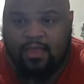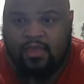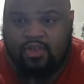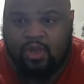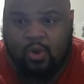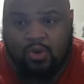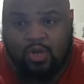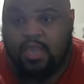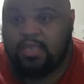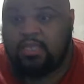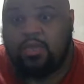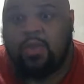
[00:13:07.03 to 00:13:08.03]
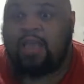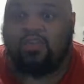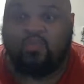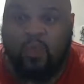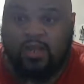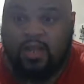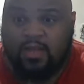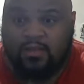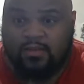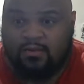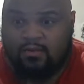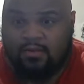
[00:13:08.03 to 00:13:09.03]
So he still has
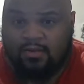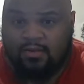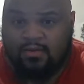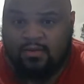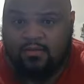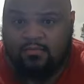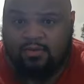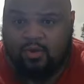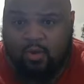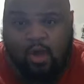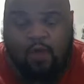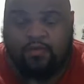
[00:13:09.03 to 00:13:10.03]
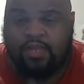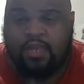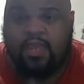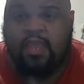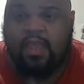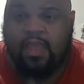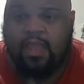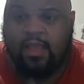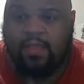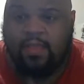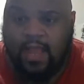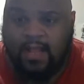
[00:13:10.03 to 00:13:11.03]
weakness. So obviously
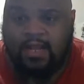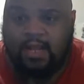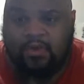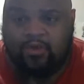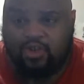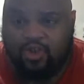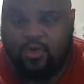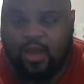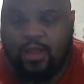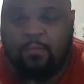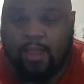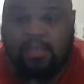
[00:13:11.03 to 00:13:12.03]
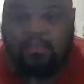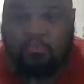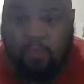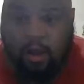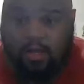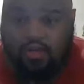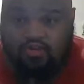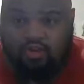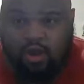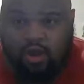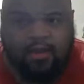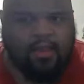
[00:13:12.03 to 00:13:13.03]
the technique he was using made his body
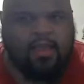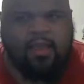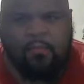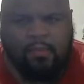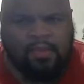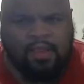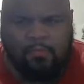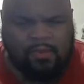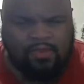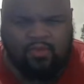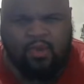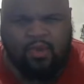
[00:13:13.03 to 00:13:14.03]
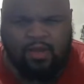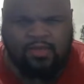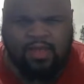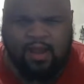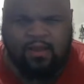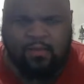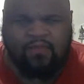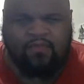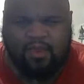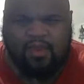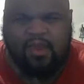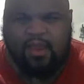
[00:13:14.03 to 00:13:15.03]
strong, but didn't beat the weakness out of him if
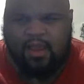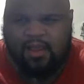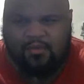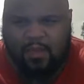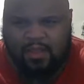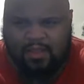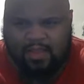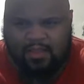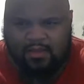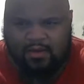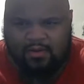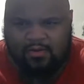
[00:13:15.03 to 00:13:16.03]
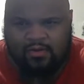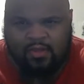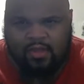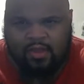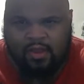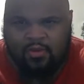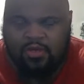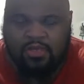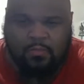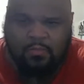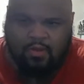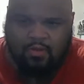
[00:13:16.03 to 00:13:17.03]
he expected that, you know. It was just
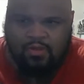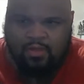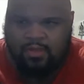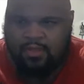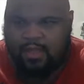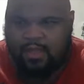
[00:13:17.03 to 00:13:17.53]
abuse like that.